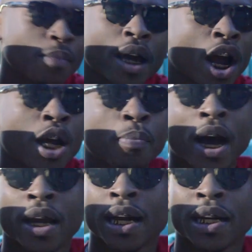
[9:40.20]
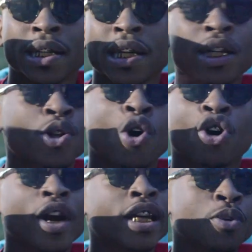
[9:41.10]
them to everybody. Like the city's going
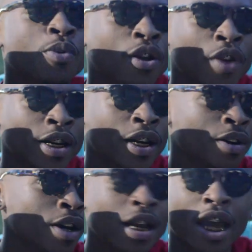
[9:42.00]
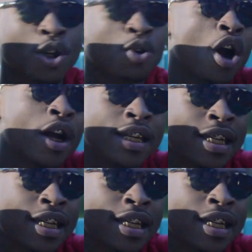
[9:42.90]
crazy with it right now. Like you already